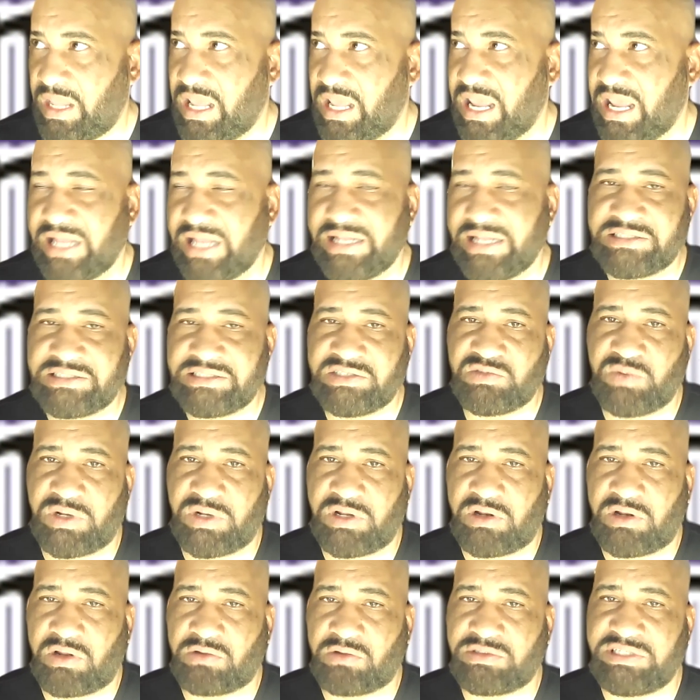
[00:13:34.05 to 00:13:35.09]
And this is one
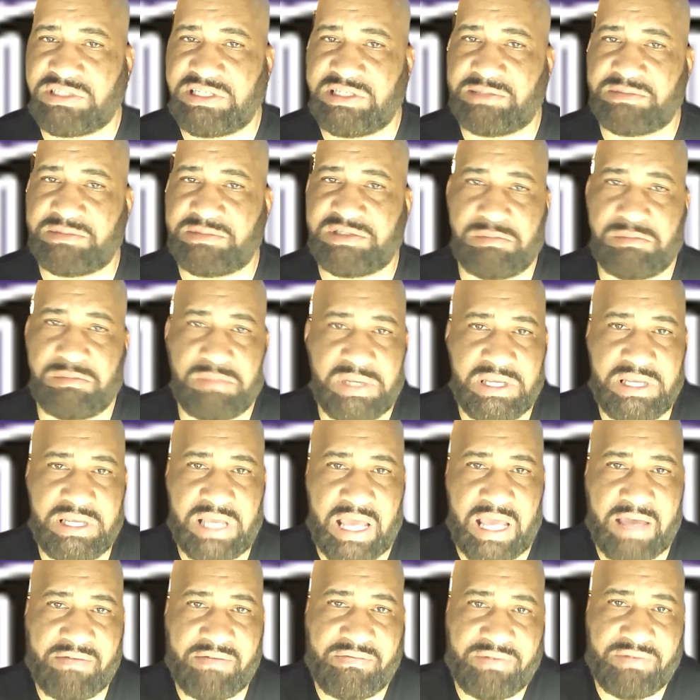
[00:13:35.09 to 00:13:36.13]
of those teams, to me,
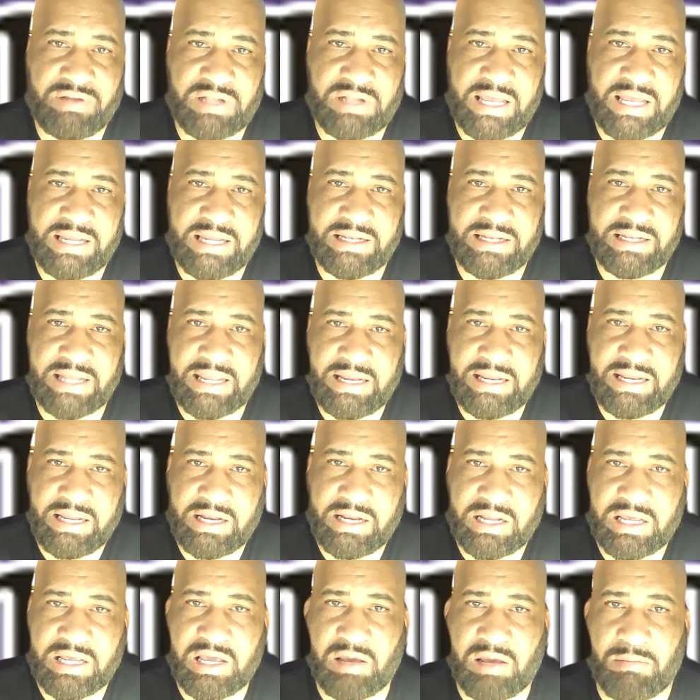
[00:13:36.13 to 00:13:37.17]
I feel like they need
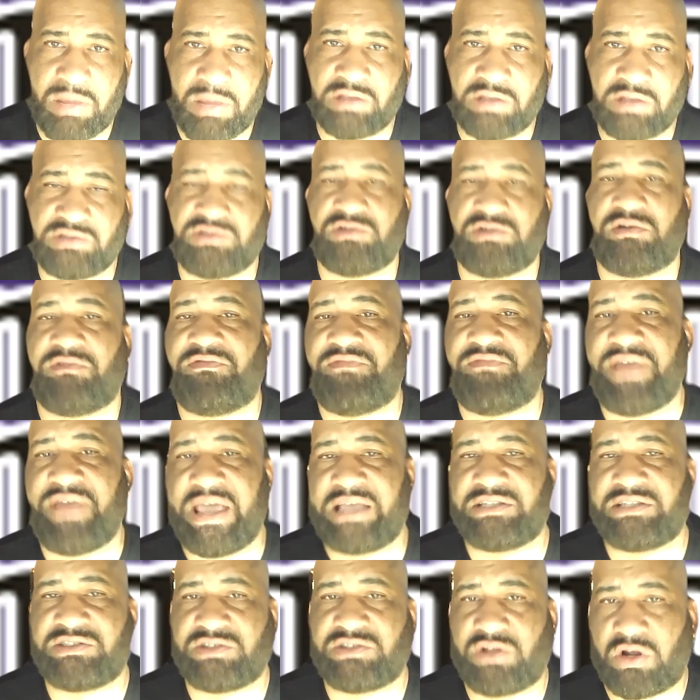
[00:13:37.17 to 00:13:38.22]
to come out to a
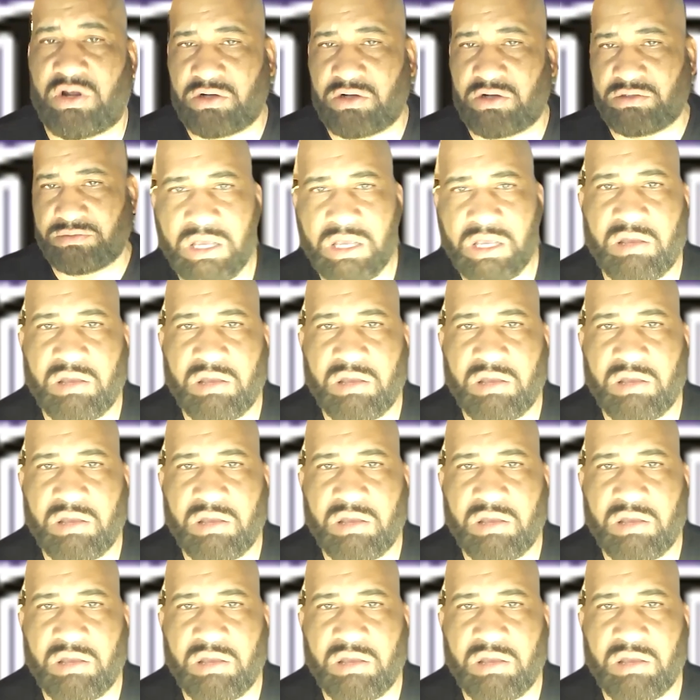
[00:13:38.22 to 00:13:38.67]
fast start,